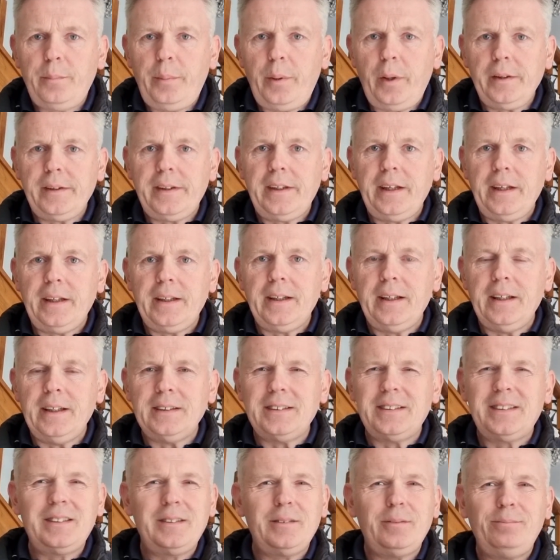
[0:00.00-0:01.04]
putting
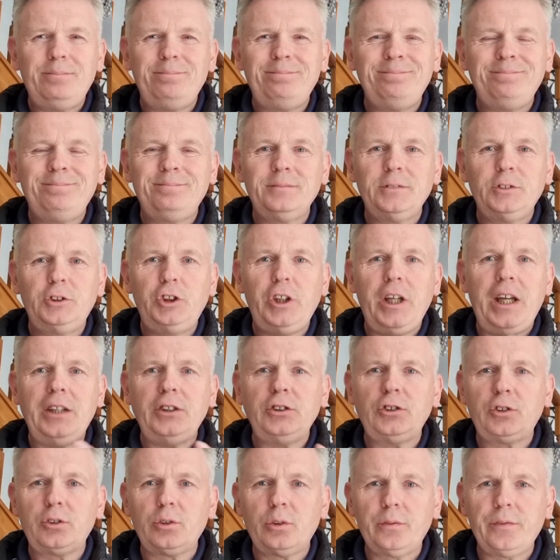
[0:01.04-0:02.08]
has
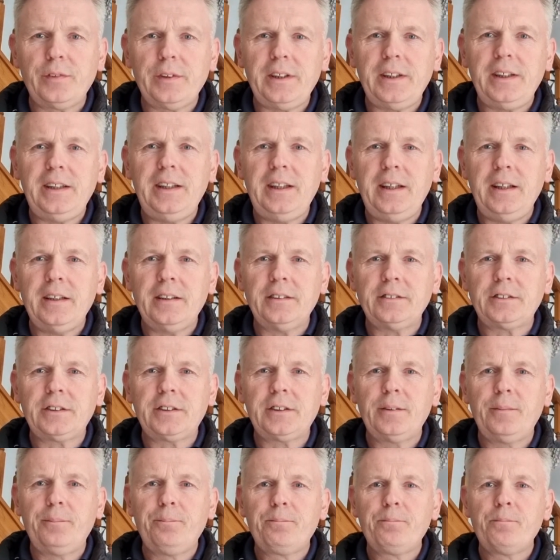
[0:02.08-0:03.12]
changed over the years